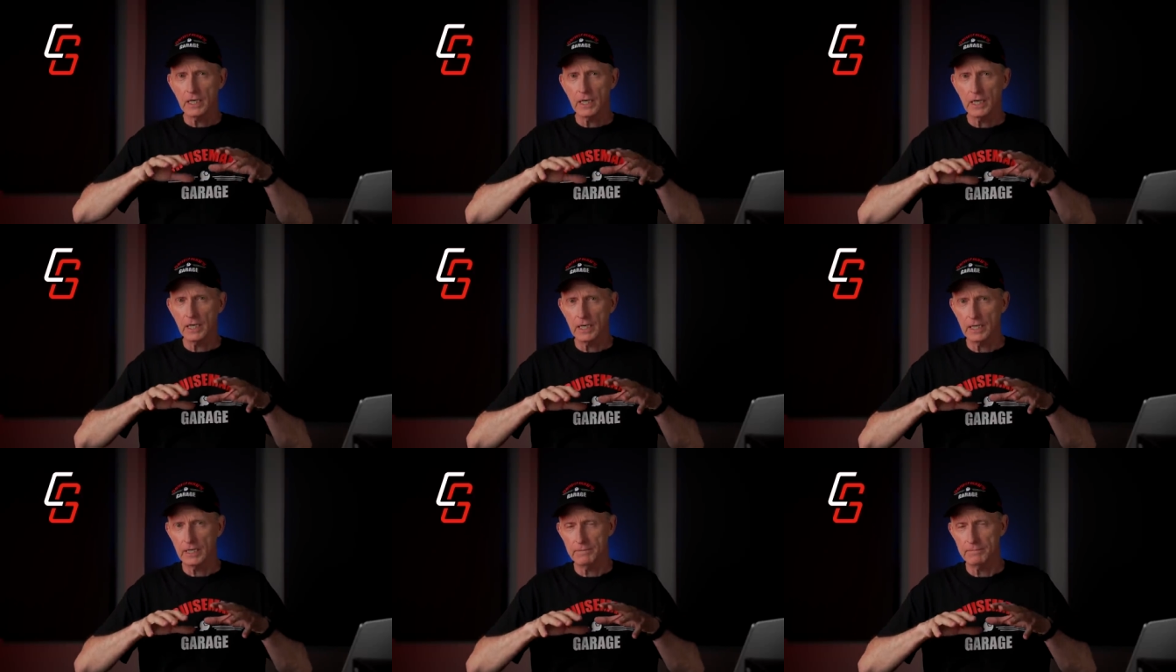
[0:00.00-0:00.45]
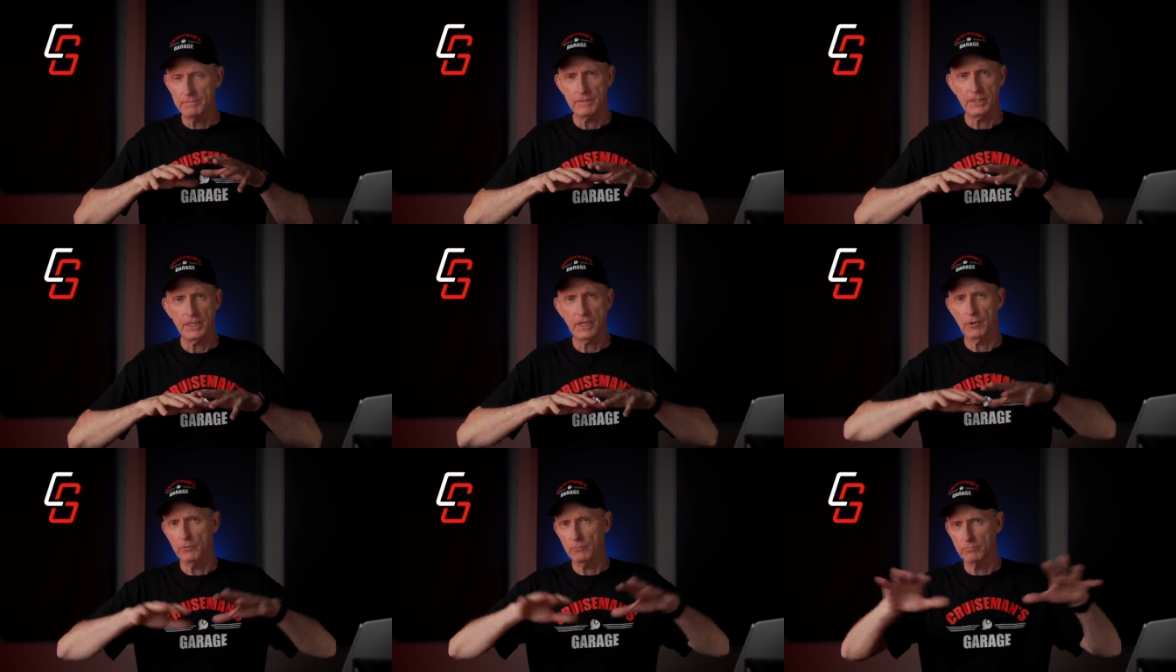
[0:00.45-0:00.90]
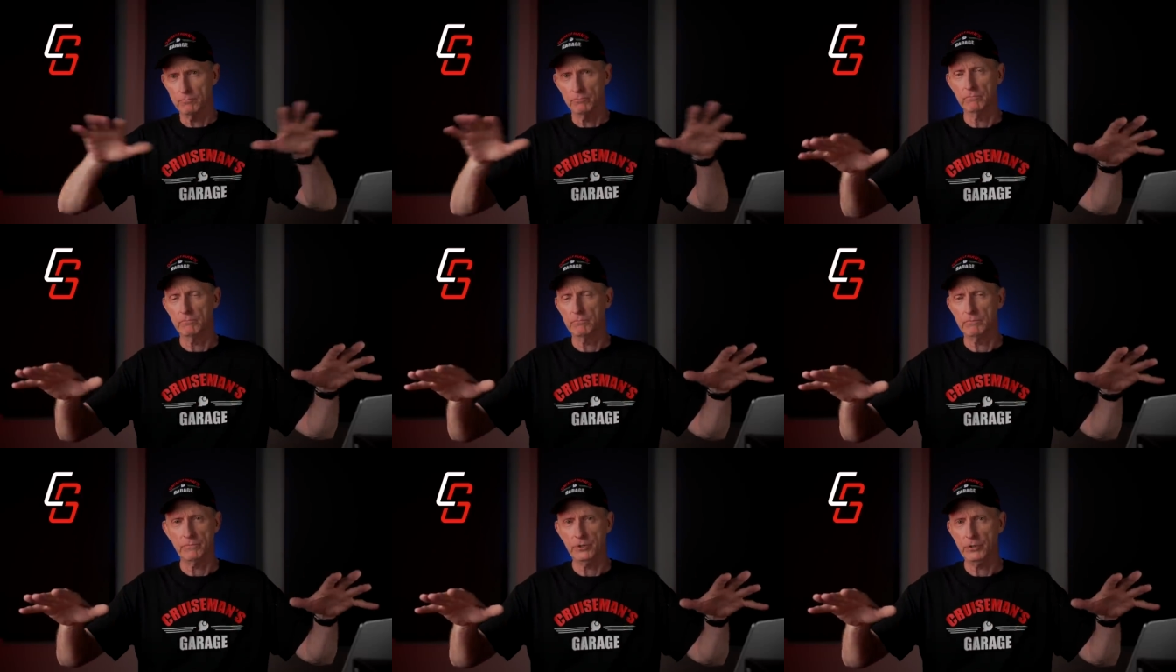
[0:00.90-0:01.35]
uh, you know,
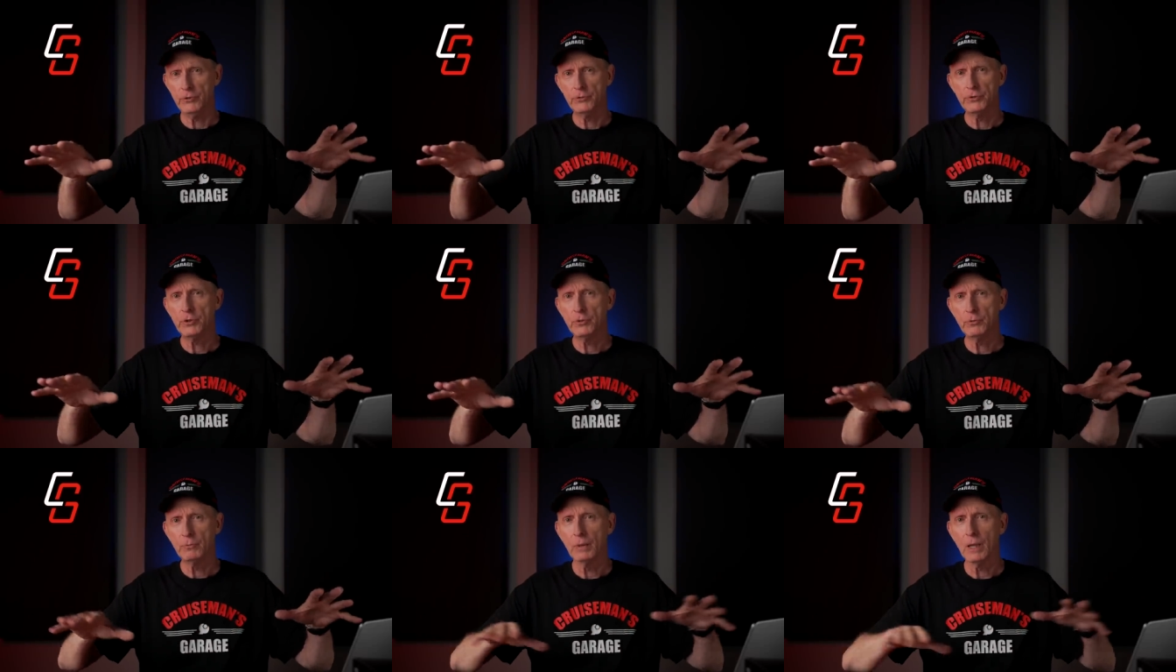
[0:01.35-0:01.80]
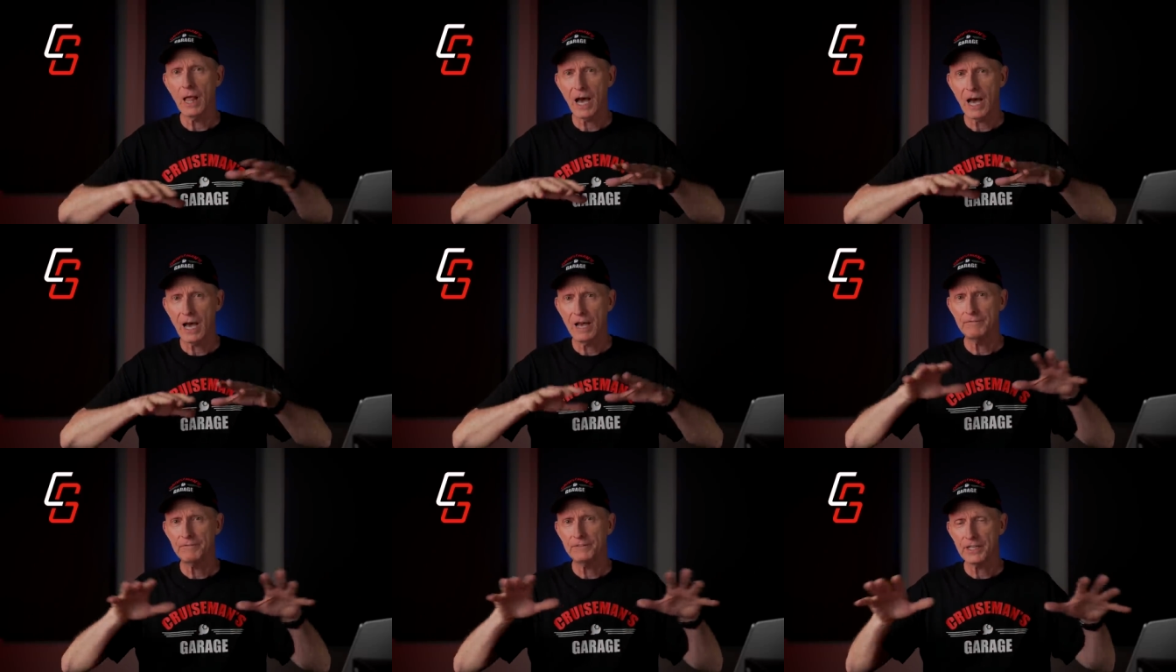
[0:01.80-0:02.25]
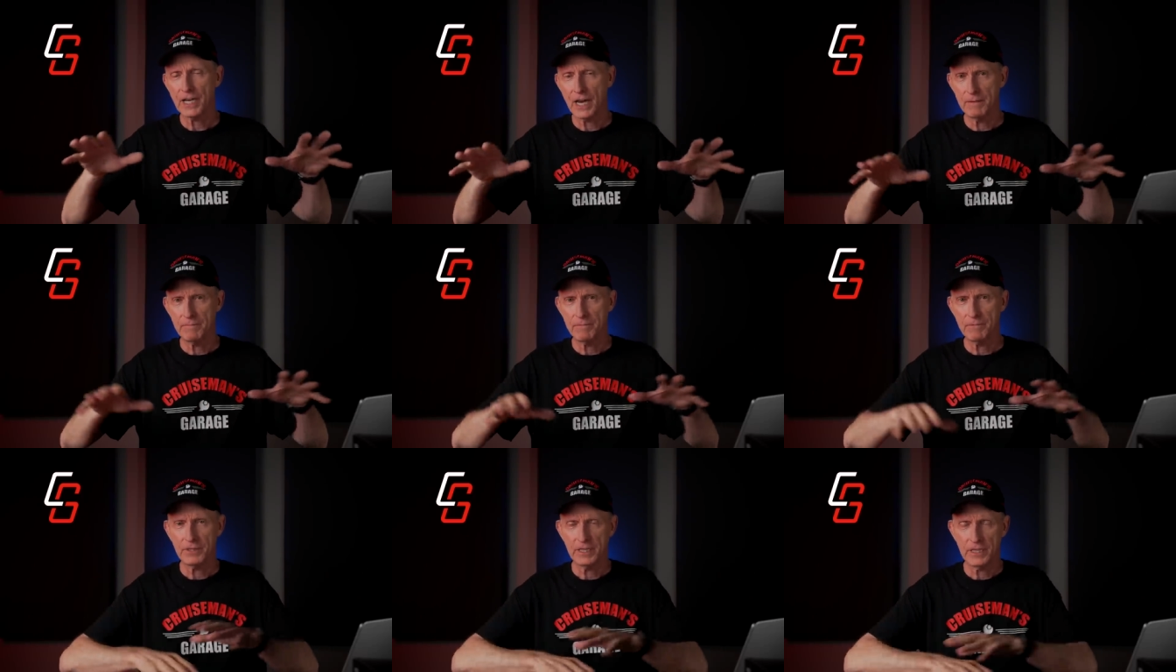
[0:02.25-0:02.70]
YouTube live
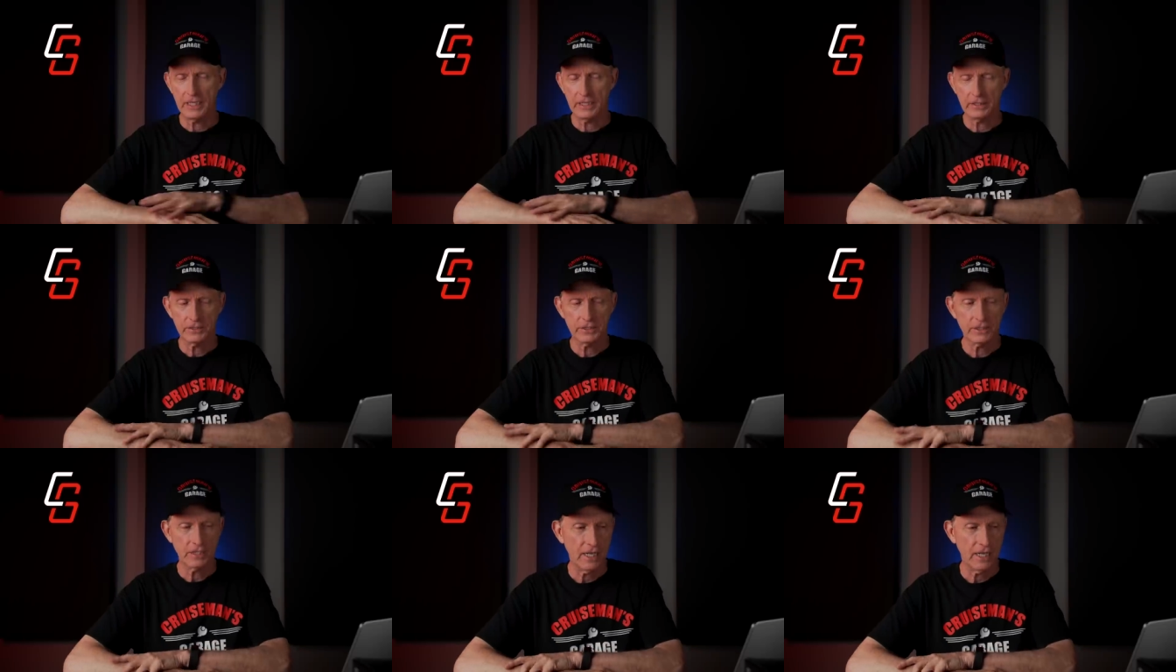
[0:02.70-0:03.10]
type things.